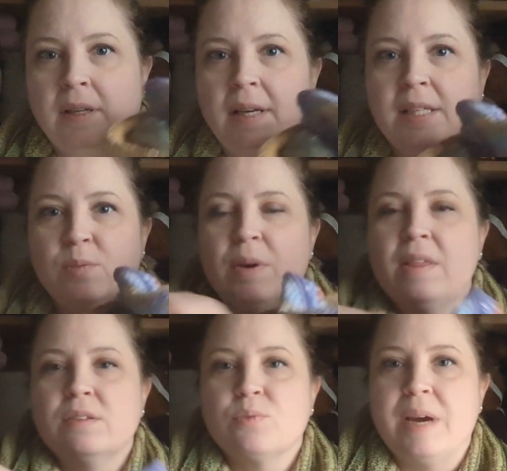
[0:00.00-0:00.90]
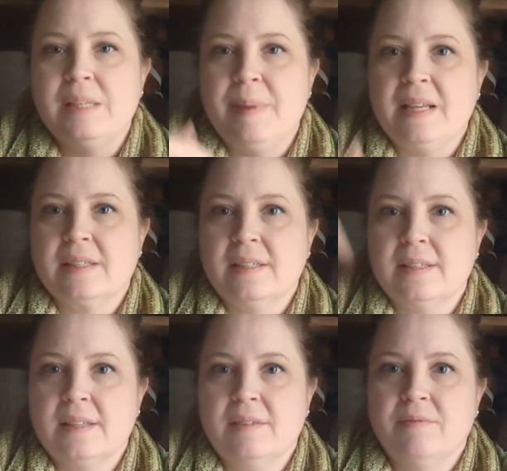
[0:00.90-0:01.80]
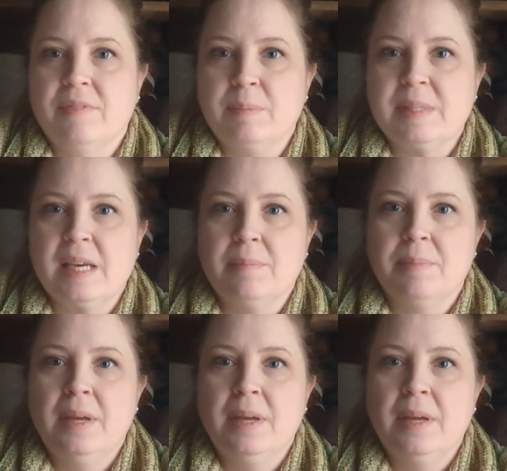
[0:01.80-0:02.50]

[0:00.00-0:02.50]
It's one of those rice baskets that flips up.